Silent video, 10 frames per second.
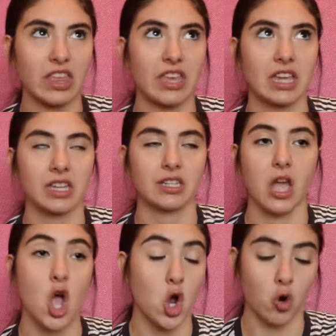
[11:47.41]
I think it is
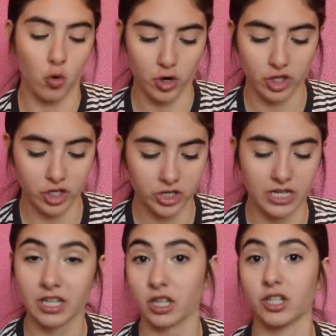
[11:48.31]
gorgeous
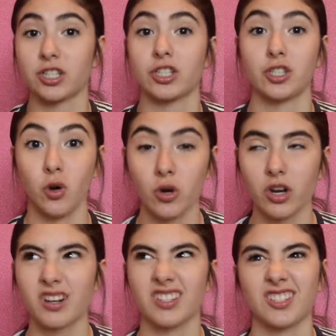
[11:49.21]
and it looks so
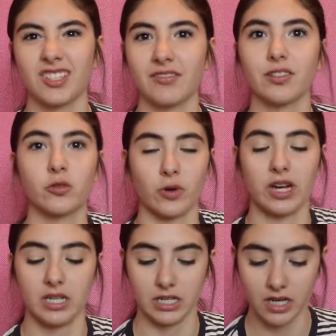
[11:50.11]
good and it just gives a
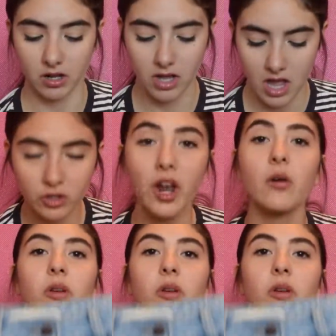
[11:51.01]
great detail. So yeah, I